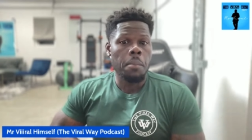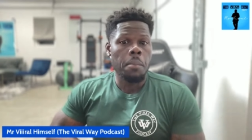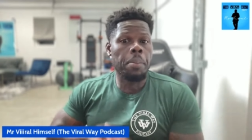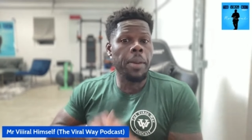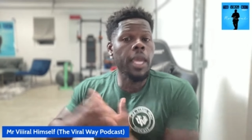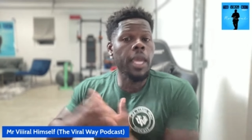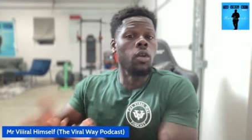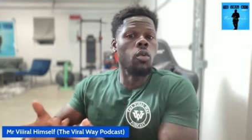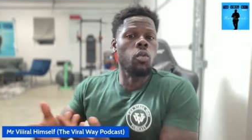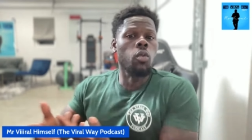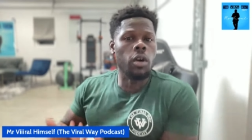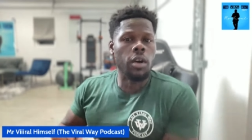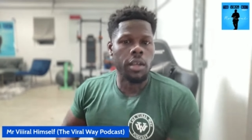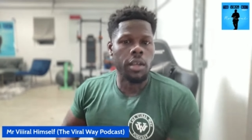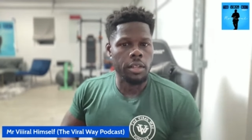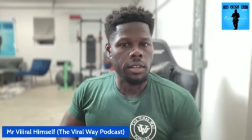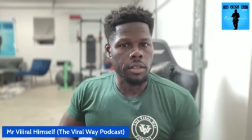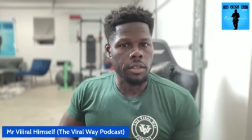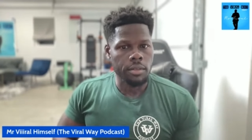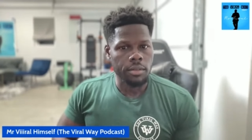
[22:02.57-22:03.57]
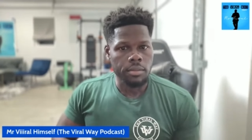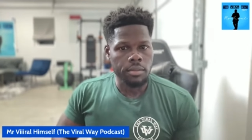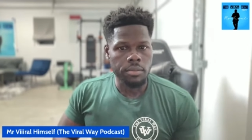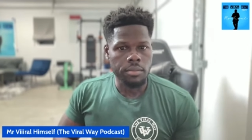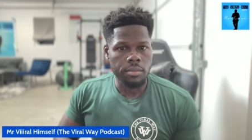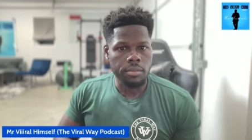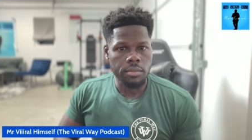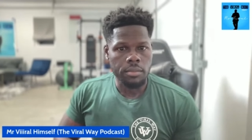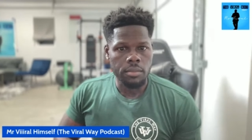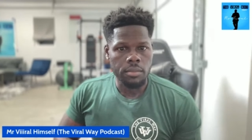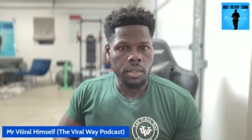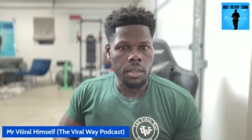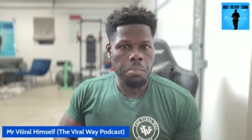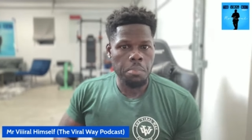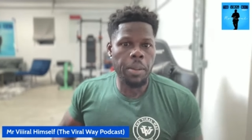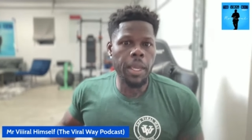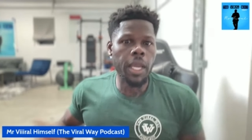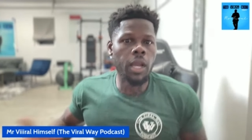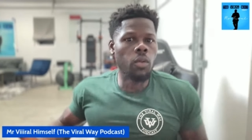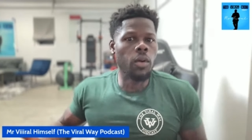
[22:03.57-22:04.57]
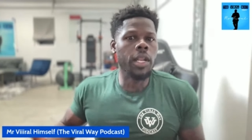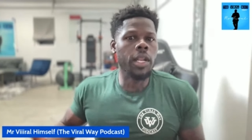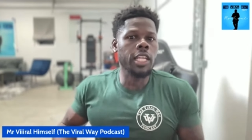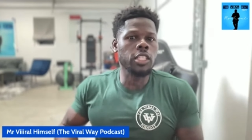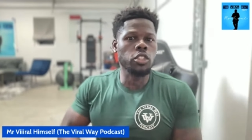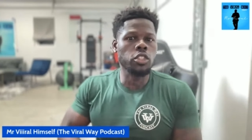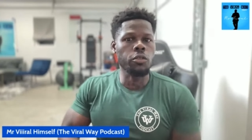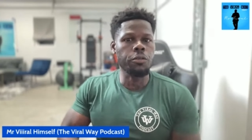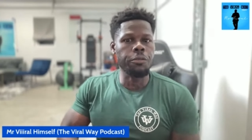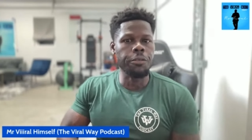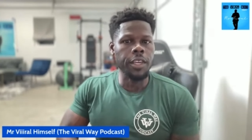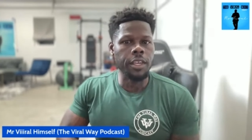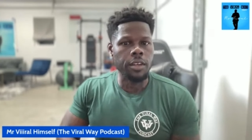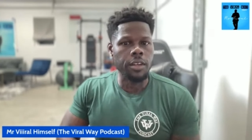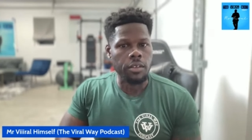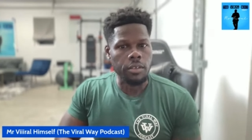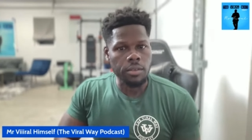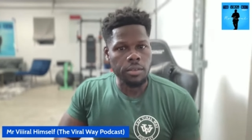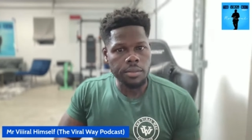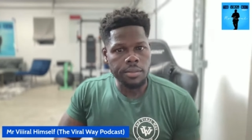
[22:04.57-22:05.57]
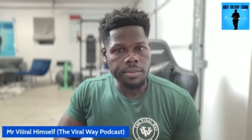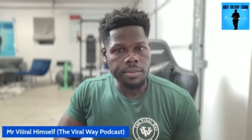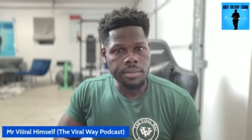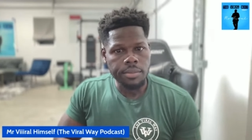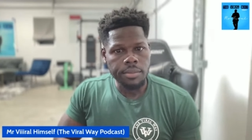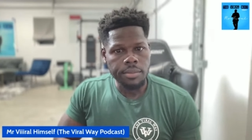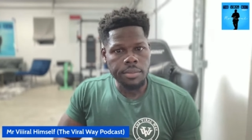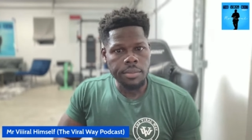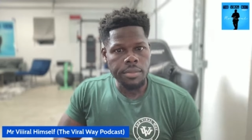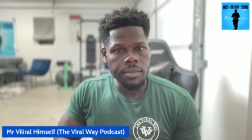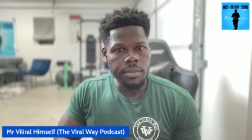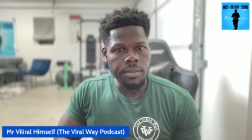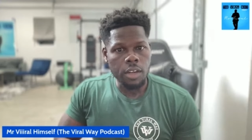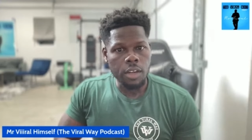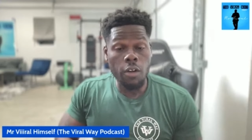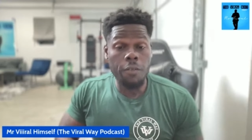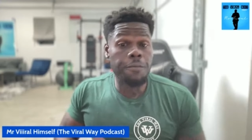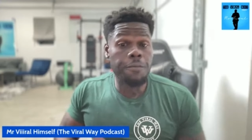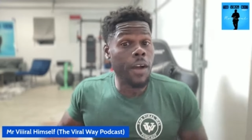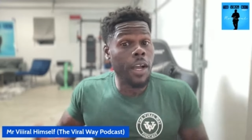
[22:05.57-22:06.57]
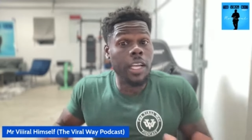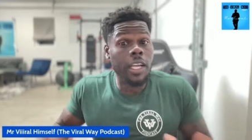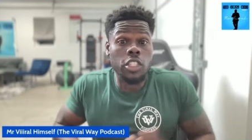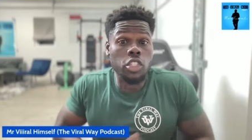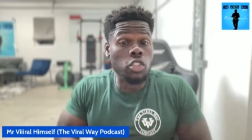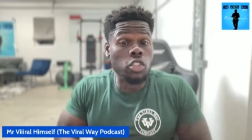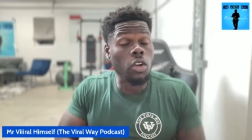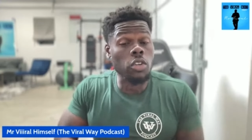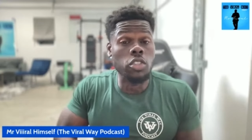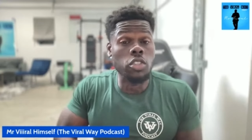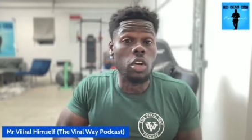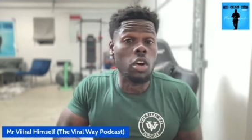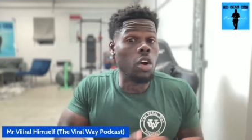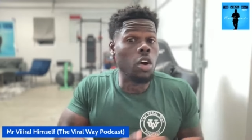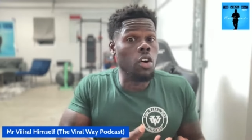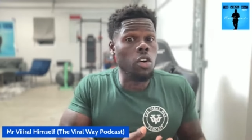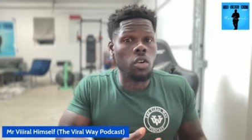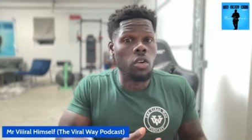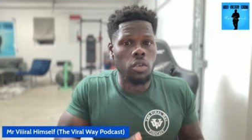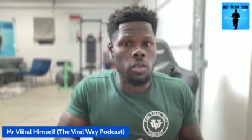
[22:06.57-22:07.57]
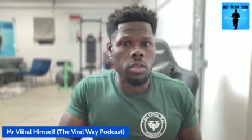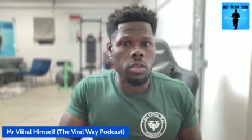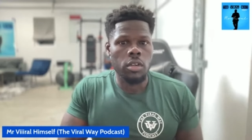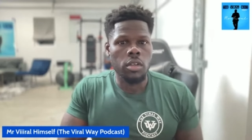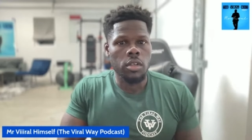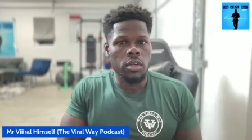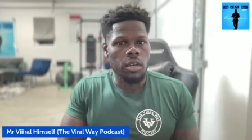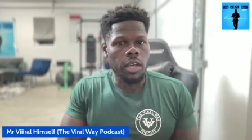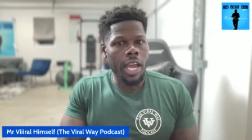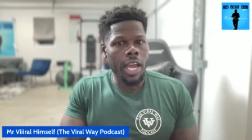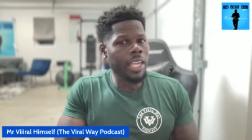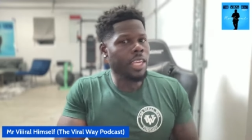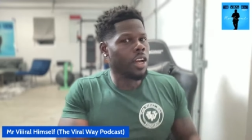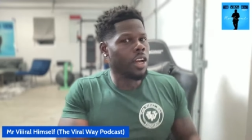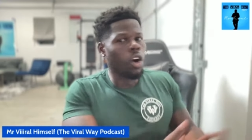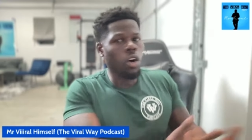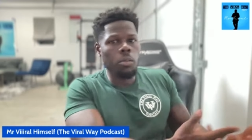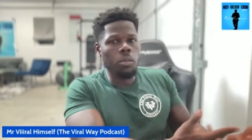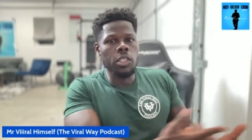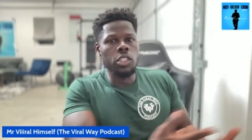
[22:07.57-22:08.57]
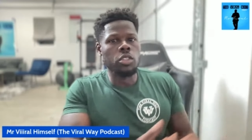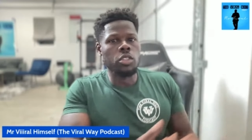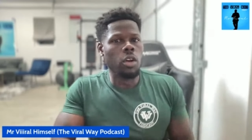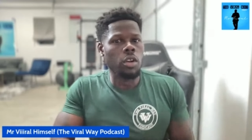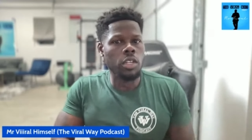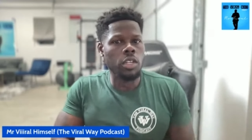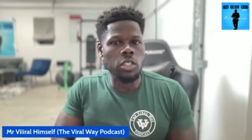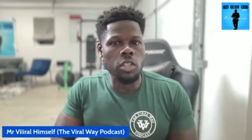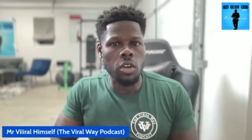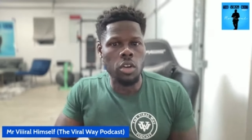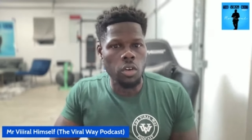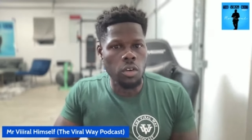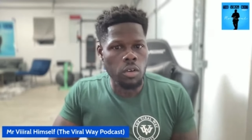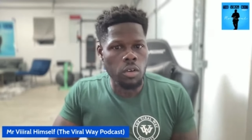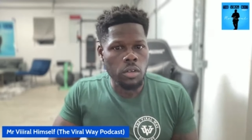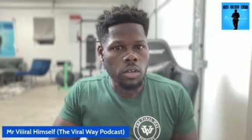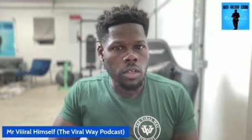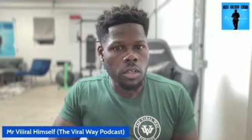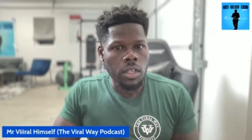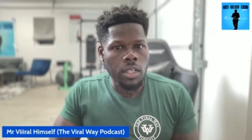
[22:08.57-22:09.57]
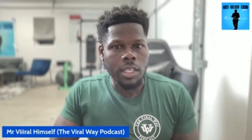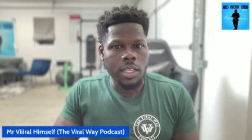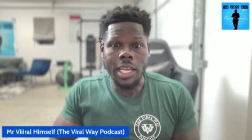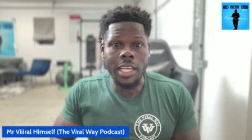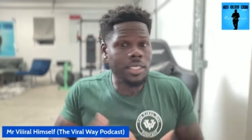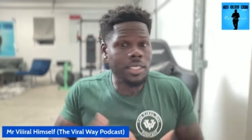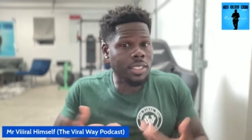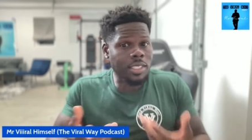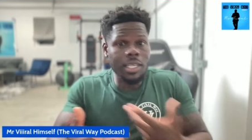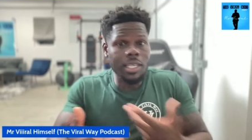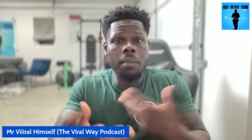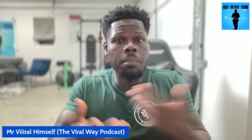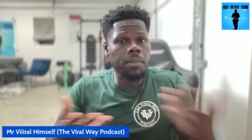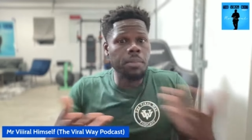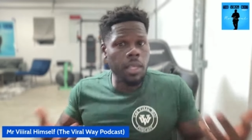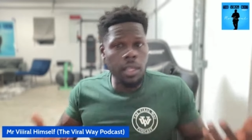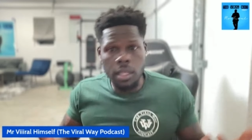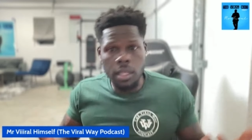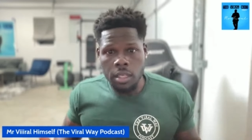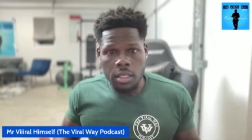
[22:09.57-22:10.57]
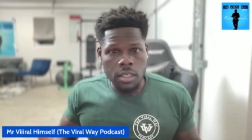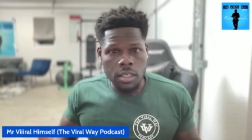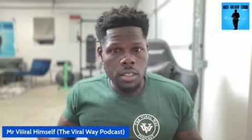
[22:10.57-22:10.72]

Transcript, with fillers: Pick one. Pick one that you feel. Or fucking start your own. How your homie start his own. Like something.